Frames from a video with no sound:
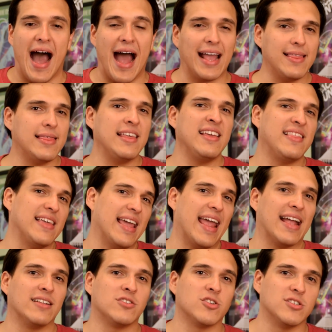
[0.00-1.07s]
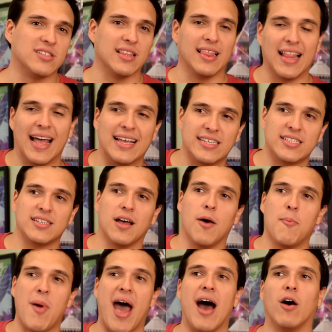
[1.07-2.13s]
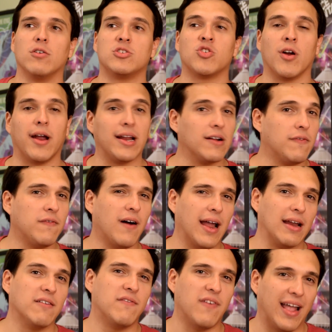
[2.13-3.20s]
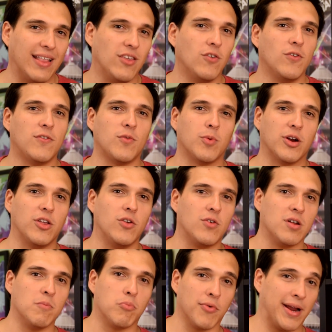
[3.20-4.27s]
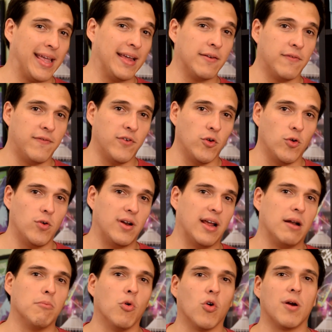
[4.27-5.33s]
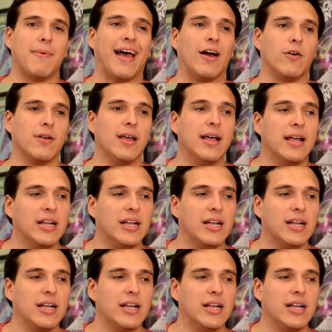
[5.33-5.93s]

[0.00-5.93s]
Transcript: I think the answer is less about trying to find venues where you can bring in food and more about